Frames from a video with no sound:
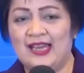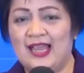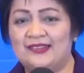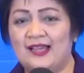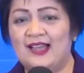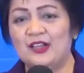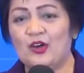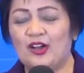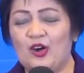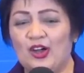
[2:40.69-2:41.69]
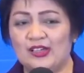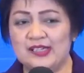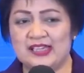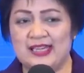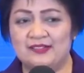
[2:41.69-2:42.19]
and the
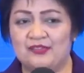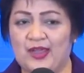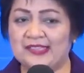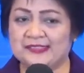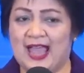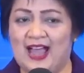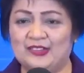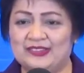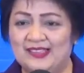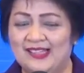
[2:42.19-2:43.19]
color green fades out,